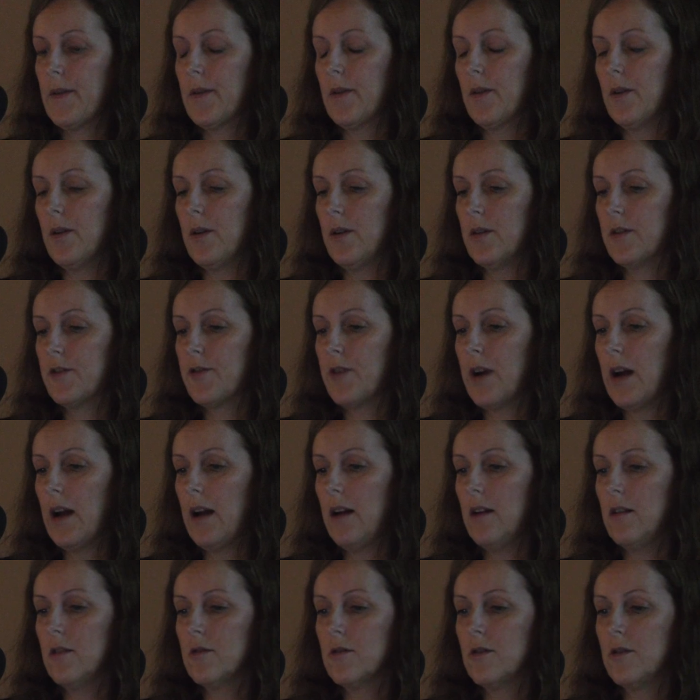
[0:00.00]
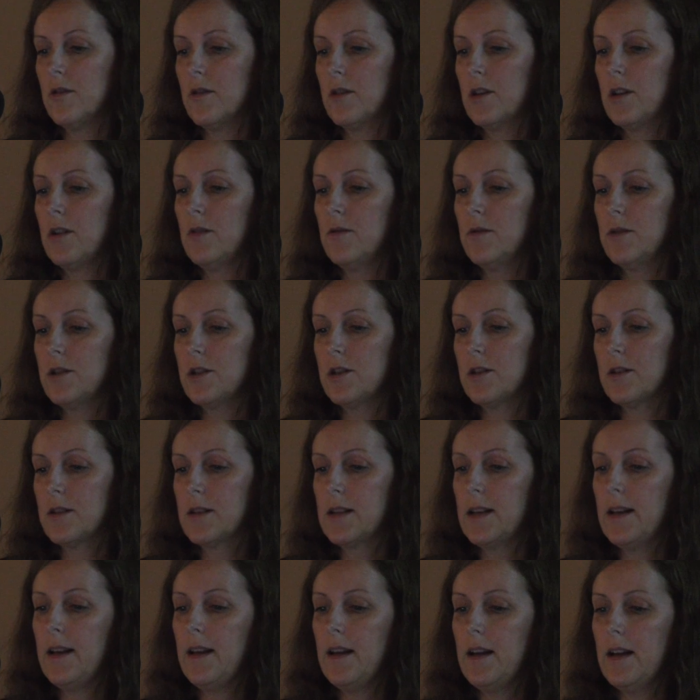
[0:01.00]
So trial
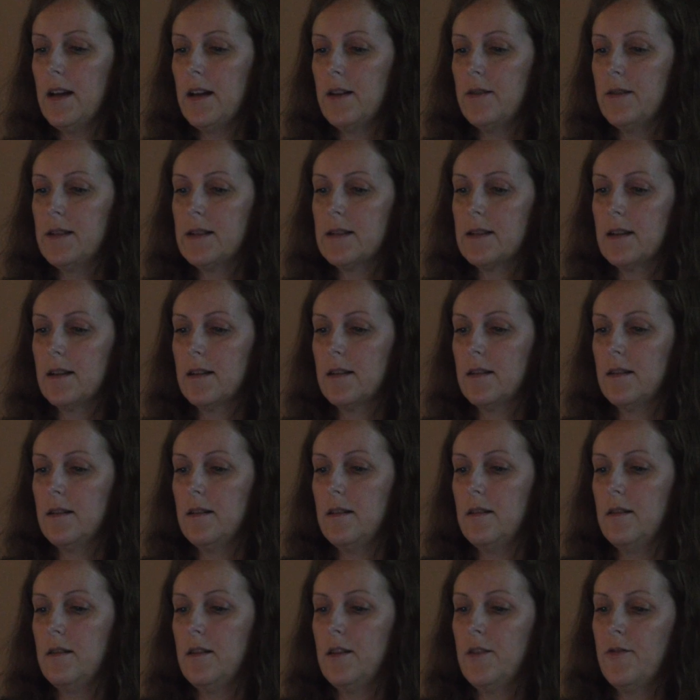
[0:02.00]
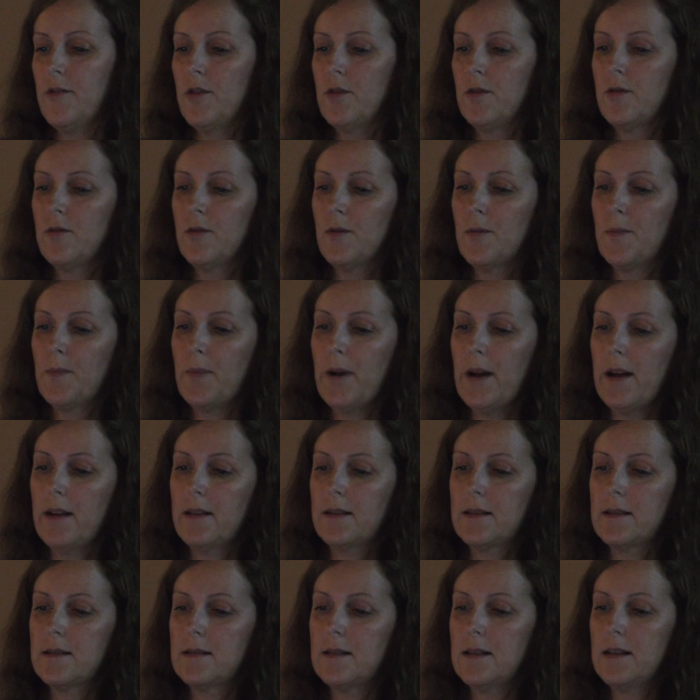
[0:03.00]
conclusions here is that if you do
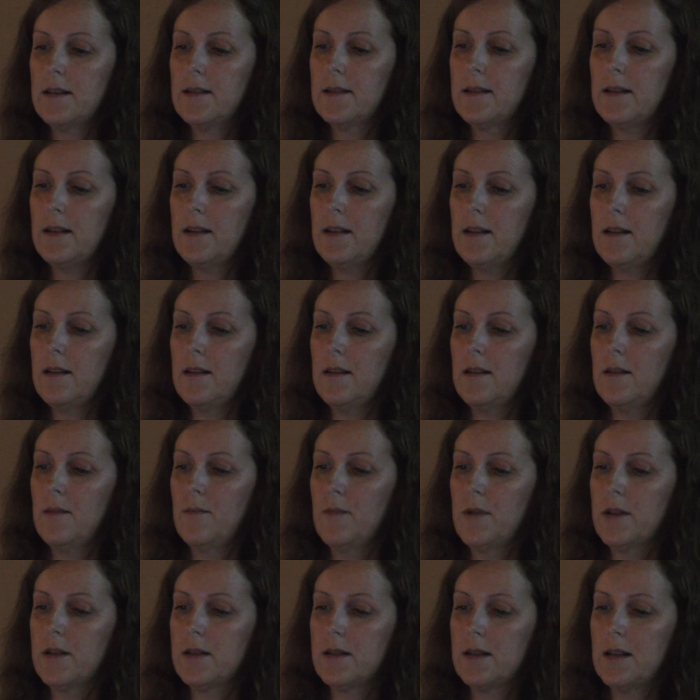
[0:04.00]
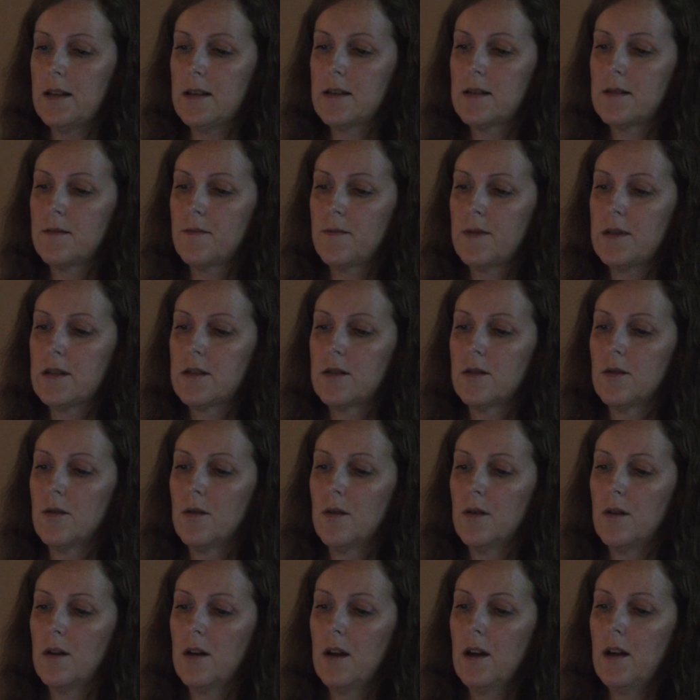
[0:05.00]
PET-CT images, we
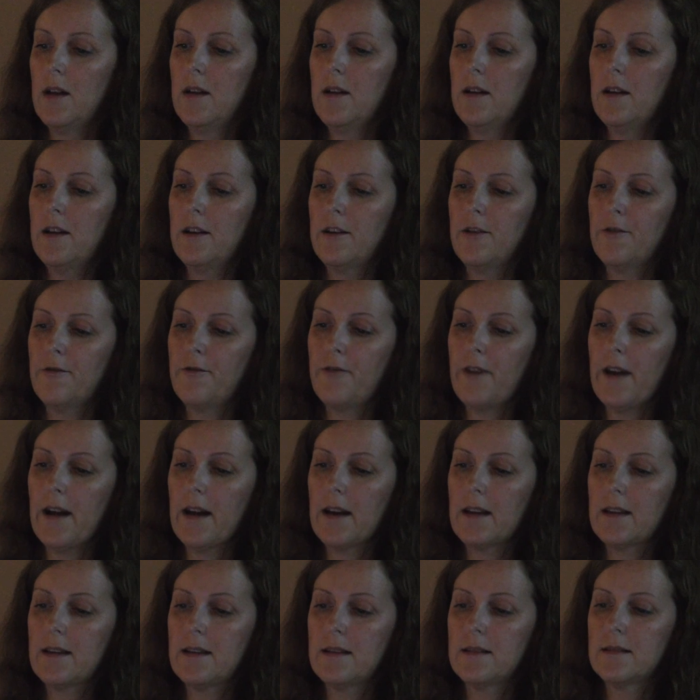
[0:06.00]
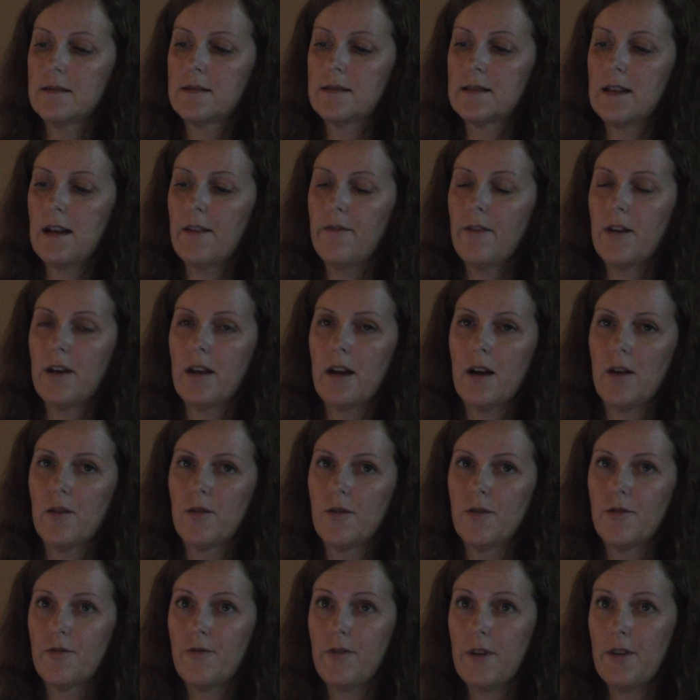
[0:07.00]
saw an effect in 7
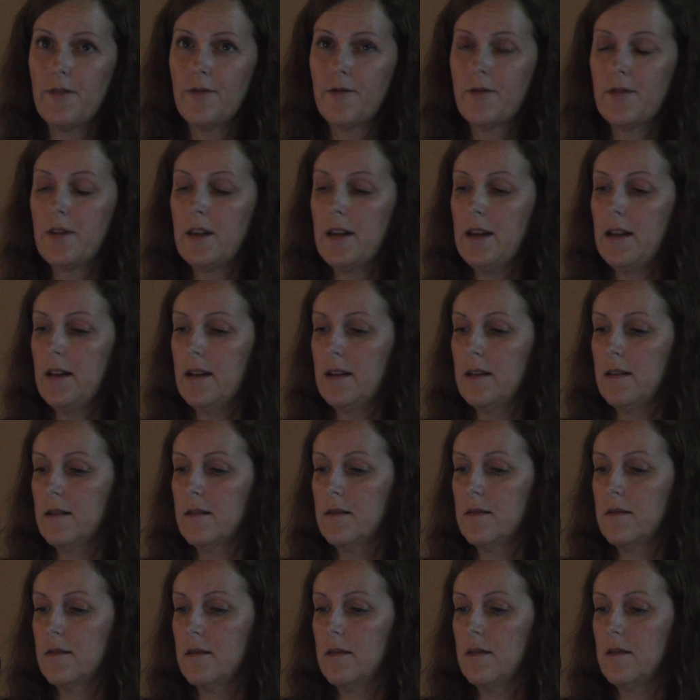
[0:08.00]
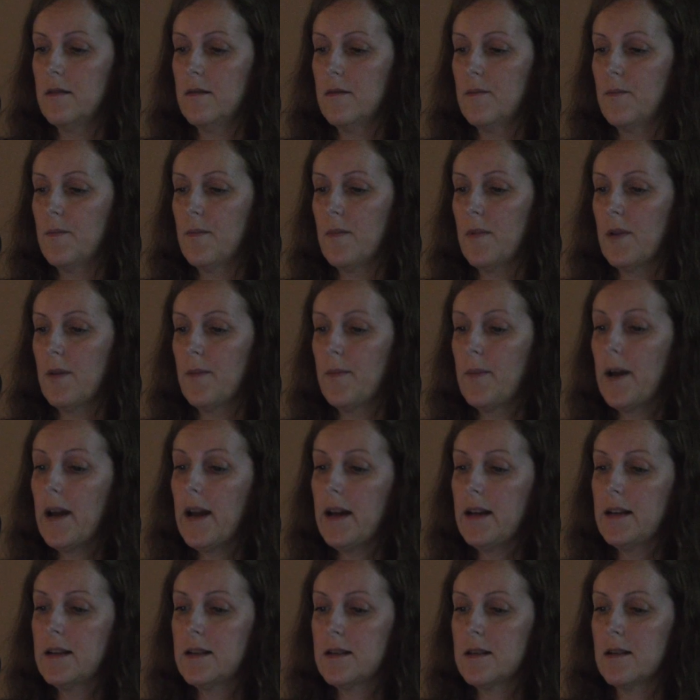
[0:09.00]
out of 15
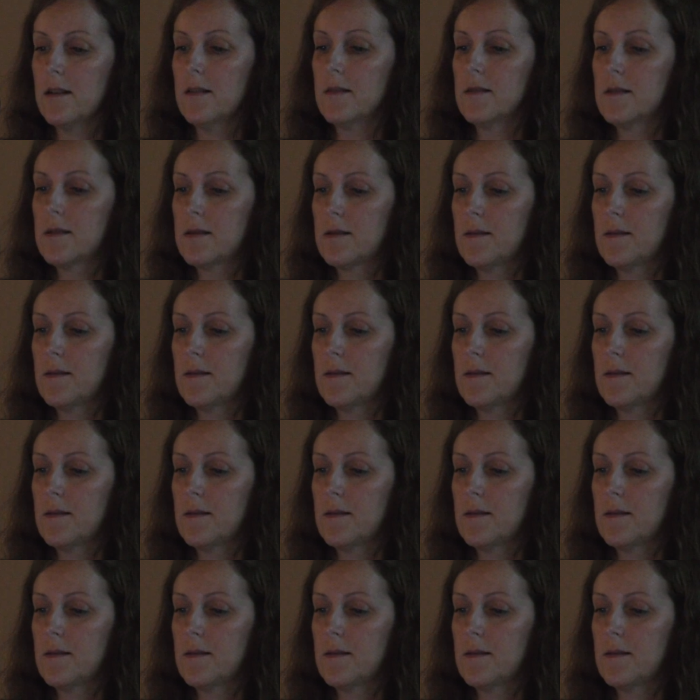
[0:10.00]
patients.